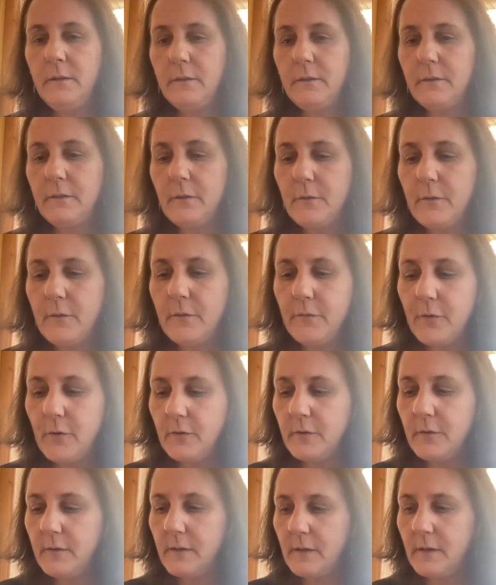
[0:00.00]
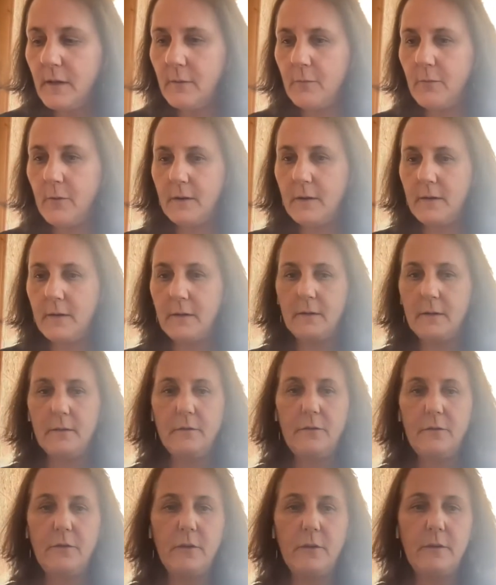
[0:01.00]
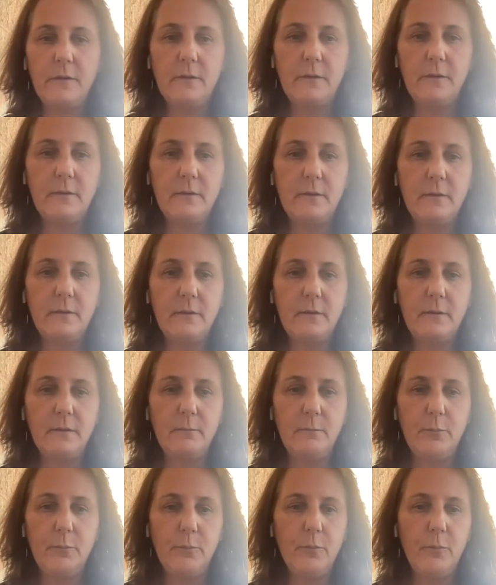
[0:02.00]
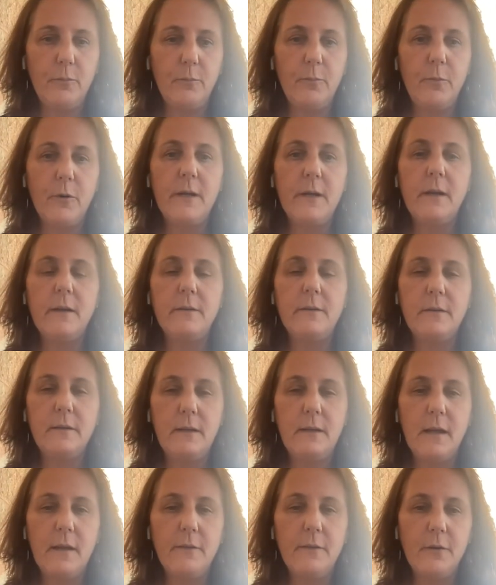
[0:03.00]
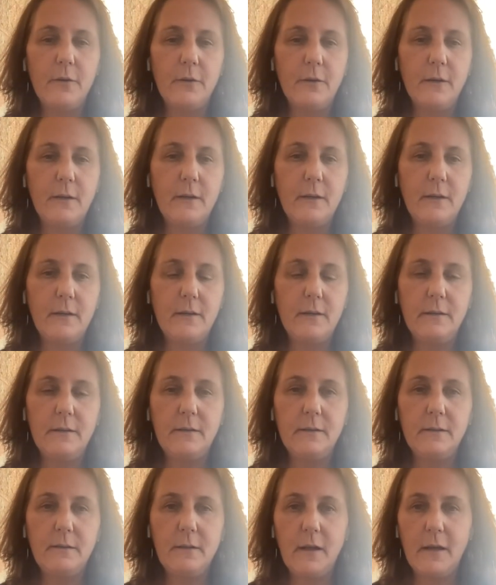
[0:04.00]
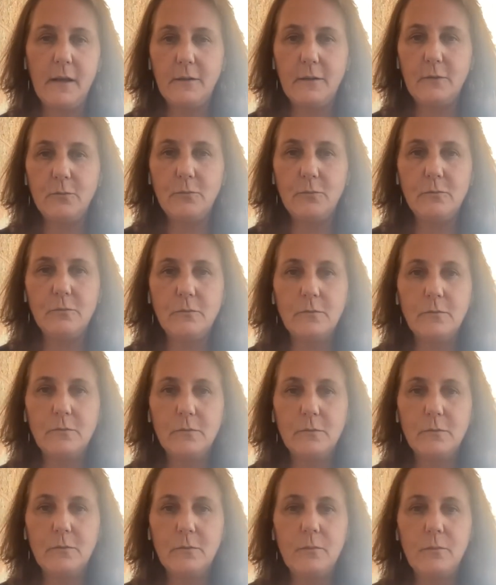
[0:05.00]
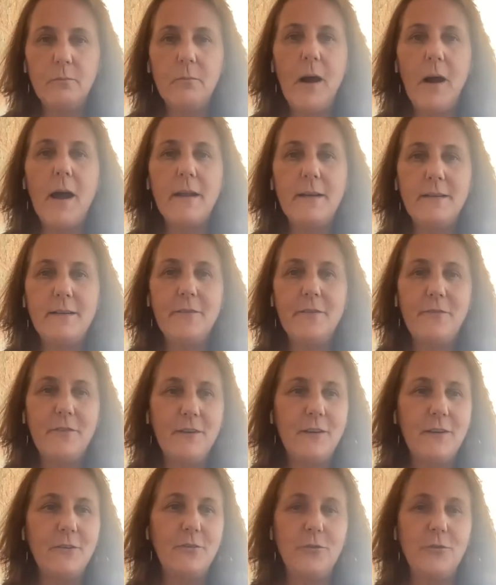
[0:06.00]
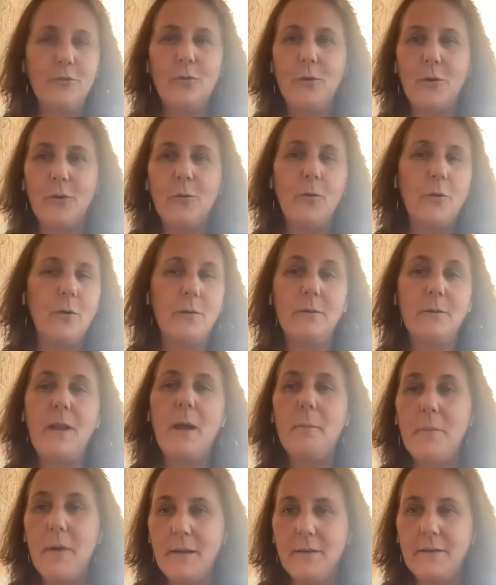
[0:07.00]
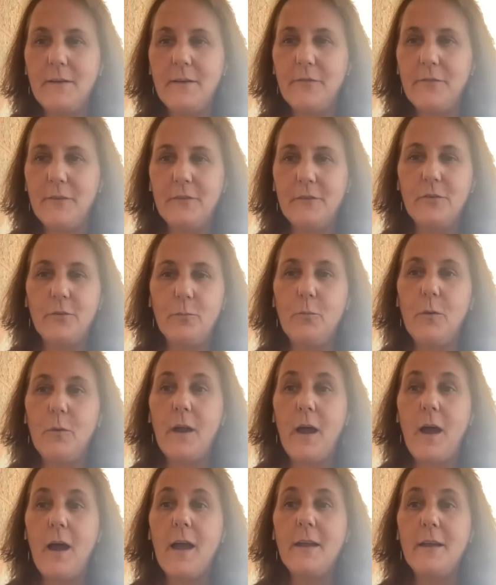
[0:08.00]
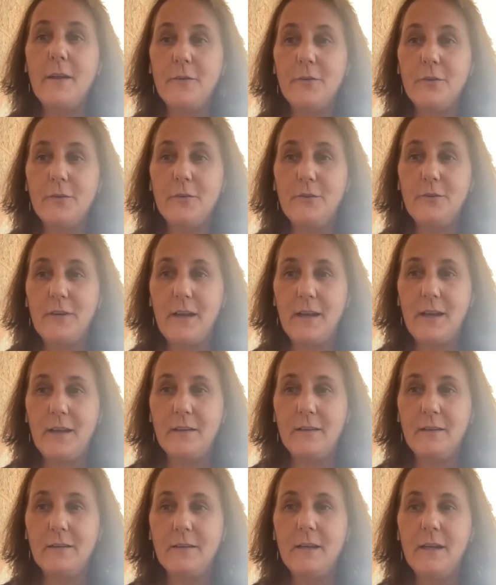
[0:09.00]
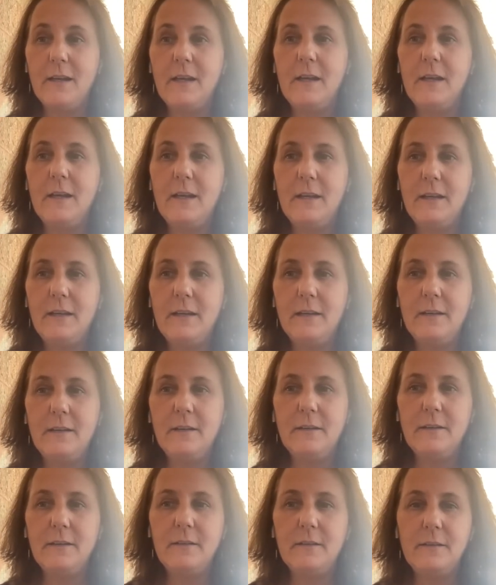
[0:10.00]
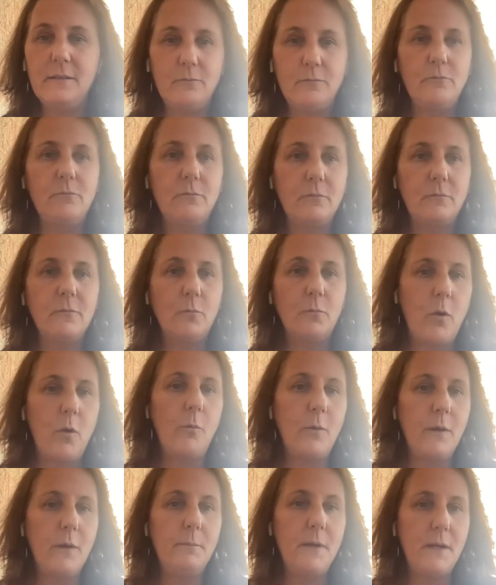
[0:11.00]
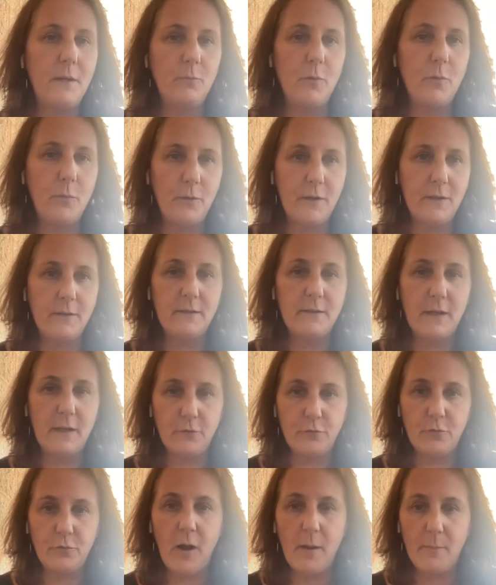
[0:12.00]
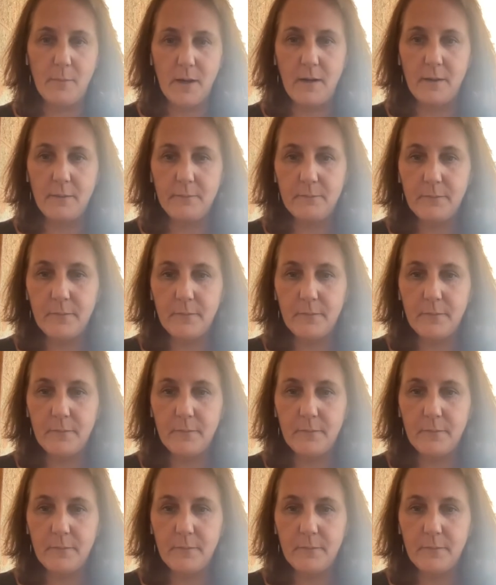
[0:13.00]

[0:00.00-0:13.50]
So the first thing I want to just bring us together is like my definition, or not my definition, what I understand is what we mean when we say trauma.